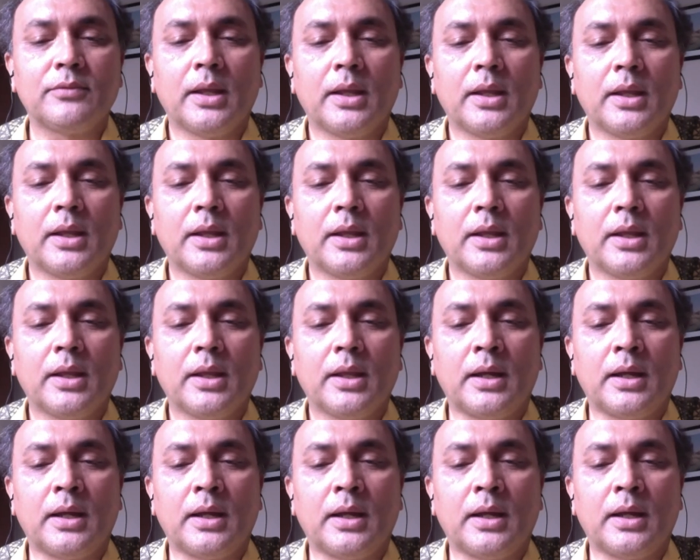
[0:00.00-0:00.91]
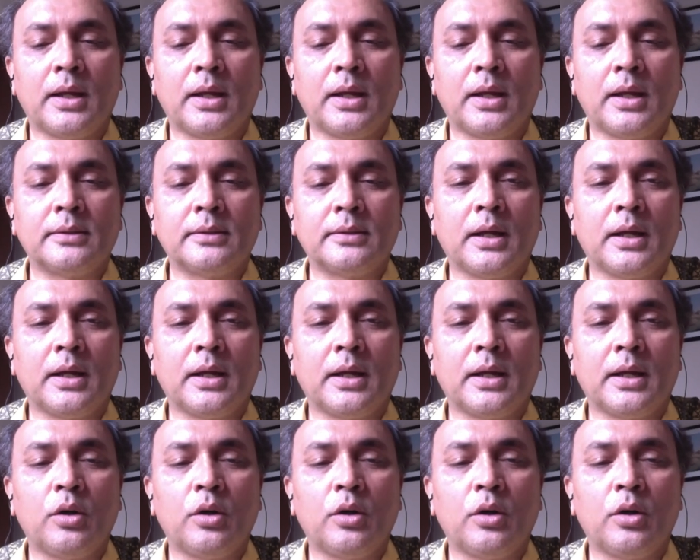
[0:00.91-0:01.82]
Uh, and uh,
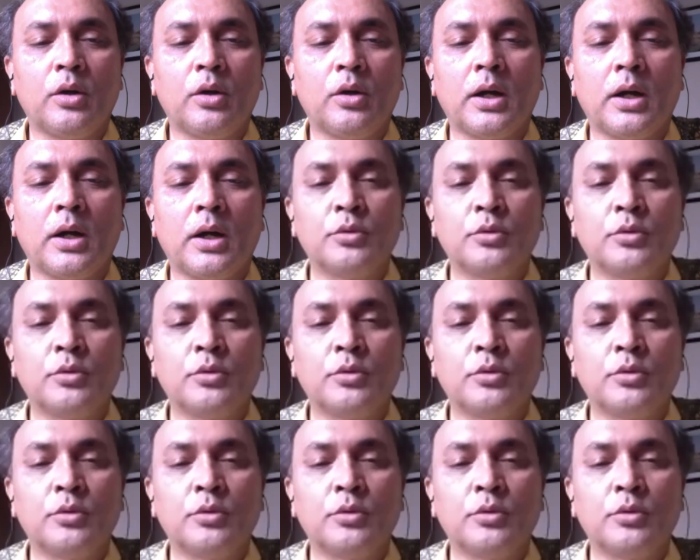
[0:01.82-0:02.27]
I